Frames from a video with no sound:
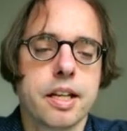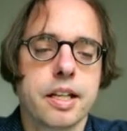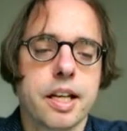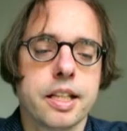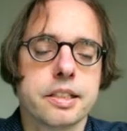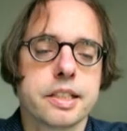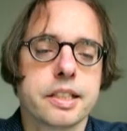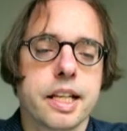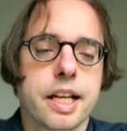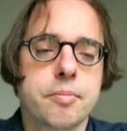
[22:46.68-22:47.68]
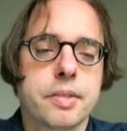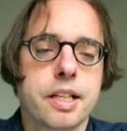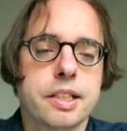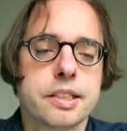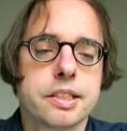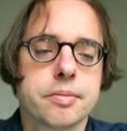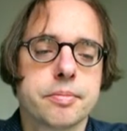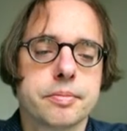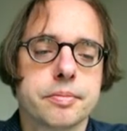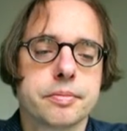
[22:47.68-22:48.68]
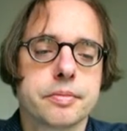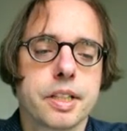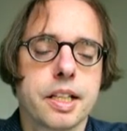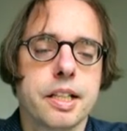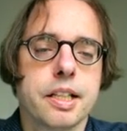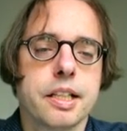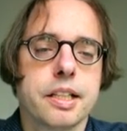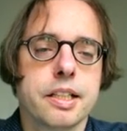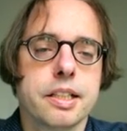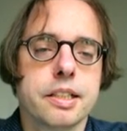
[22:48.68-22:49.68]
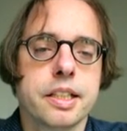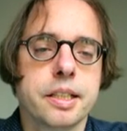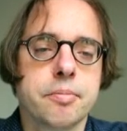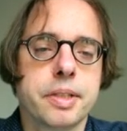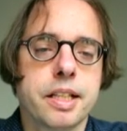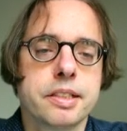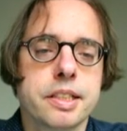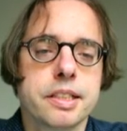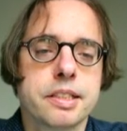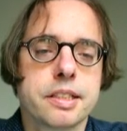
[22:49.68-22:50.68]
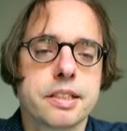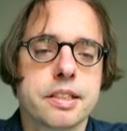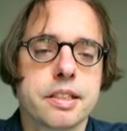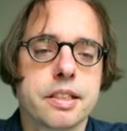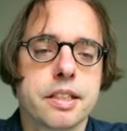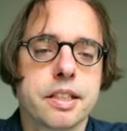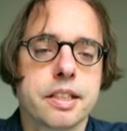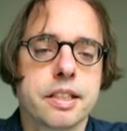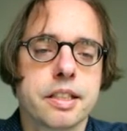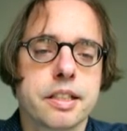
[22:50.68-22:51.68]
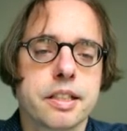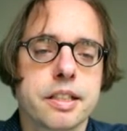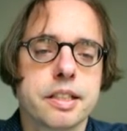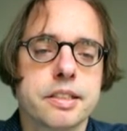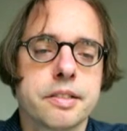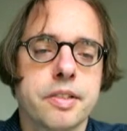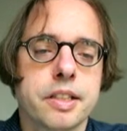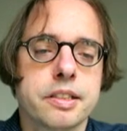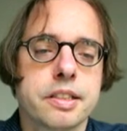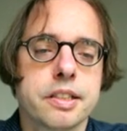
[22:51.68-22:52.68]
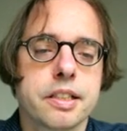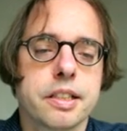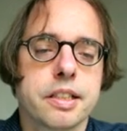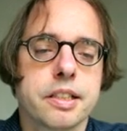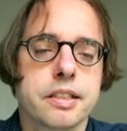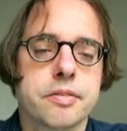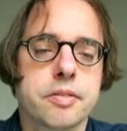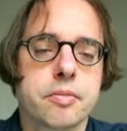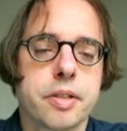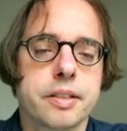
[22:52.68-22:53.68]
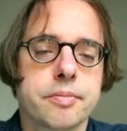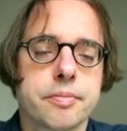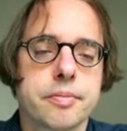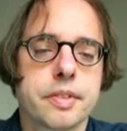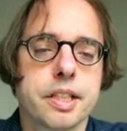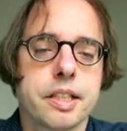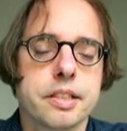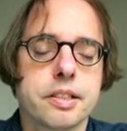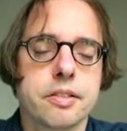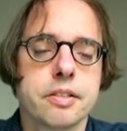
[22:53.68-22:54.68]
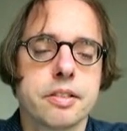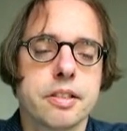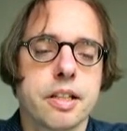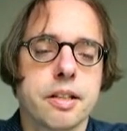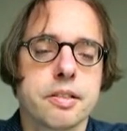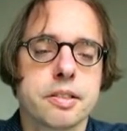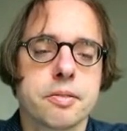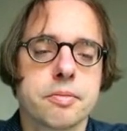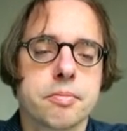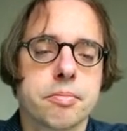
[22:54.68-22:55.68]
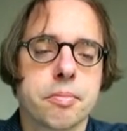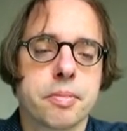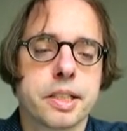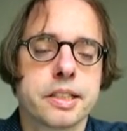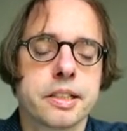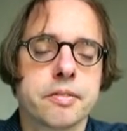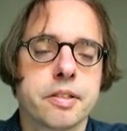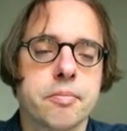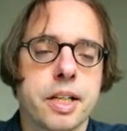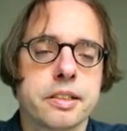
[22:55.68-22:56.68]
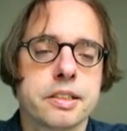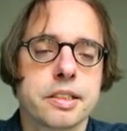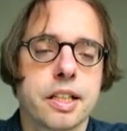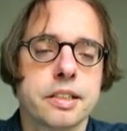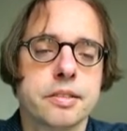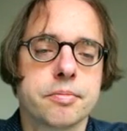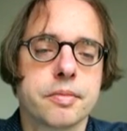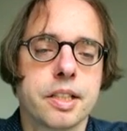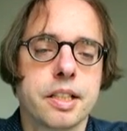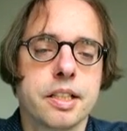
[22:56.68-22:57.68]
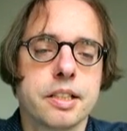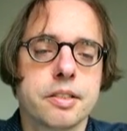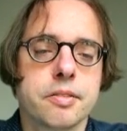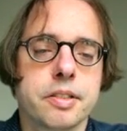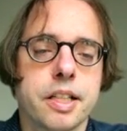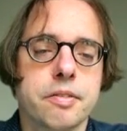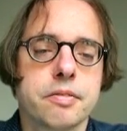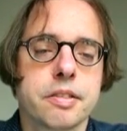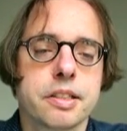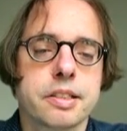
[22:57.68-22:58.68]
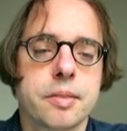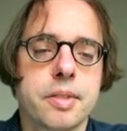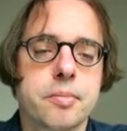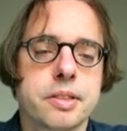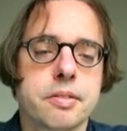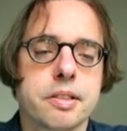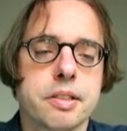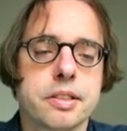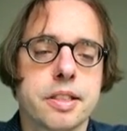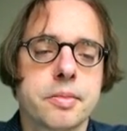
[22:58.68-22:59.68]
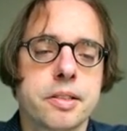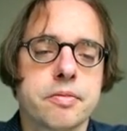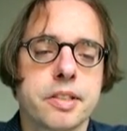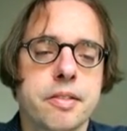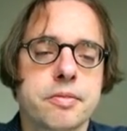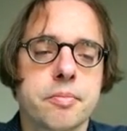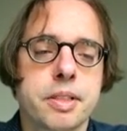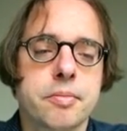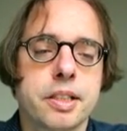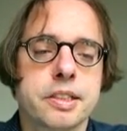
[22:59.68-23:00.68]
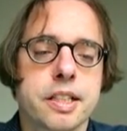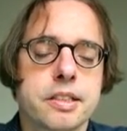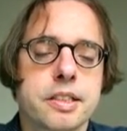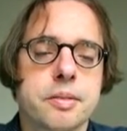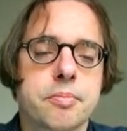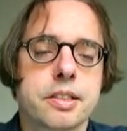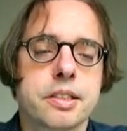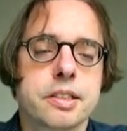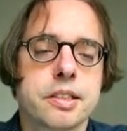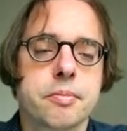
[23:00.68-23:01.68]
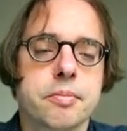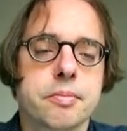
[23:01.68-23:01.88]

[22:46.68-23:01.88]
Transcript: and in mclust the BIC is defined in a different way. So basically with a minus sign. So we have to sometimes we have to minimize the IC, but in some